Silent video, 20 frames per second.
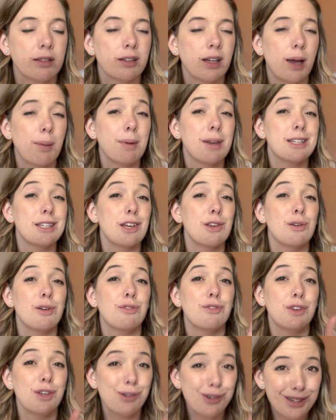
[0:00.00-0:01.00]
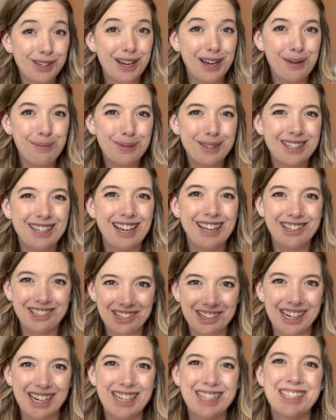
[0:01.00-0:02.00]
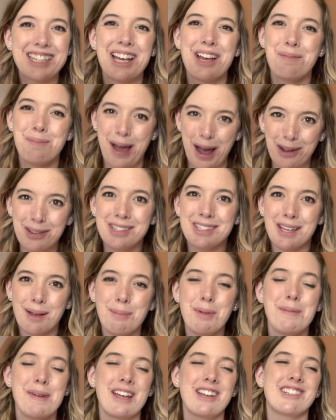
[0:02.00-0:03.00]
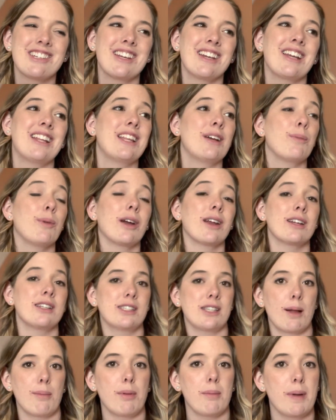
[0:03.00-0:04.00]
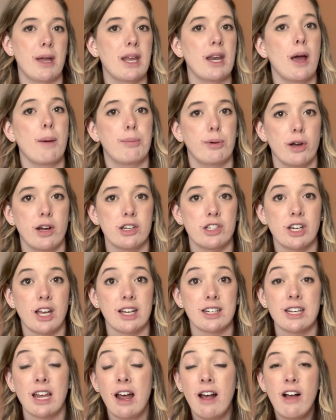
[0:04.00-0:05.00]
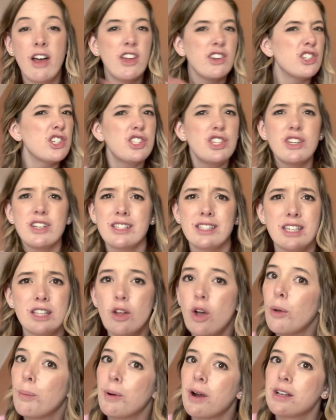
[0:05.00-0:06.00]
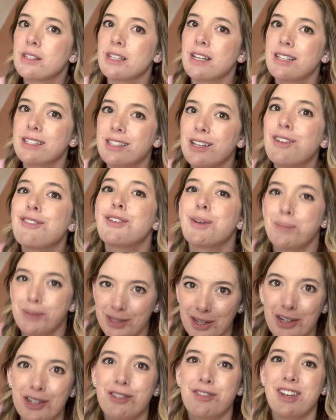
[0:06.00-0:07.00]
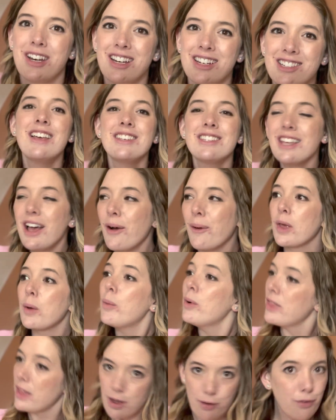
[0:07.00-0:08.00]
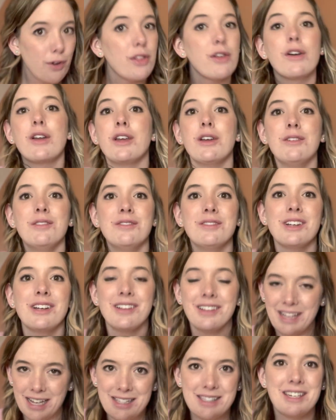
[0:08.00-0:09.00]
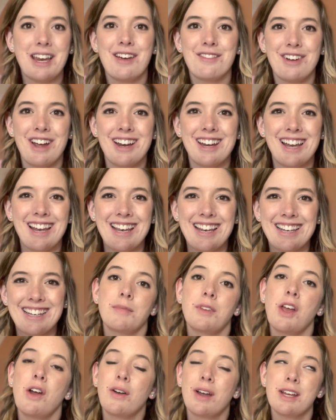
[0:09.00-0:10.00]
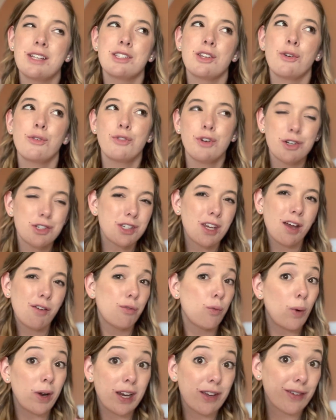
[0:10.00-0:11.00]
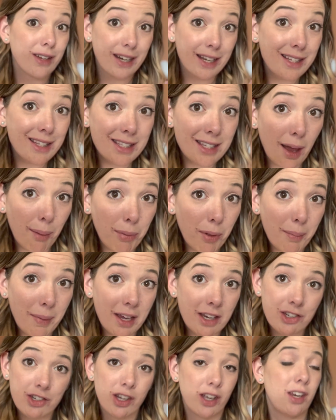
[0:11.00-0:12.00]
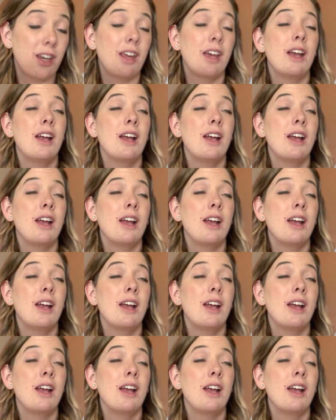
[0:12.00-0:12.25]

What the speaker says: gonna tell you a few tips and tricks about sublimation, and then we're gonna sublimate a project just so you can see the whole process from start to finish. So without further ado, let's dive right in. Okay, so first off, what even is sublimation?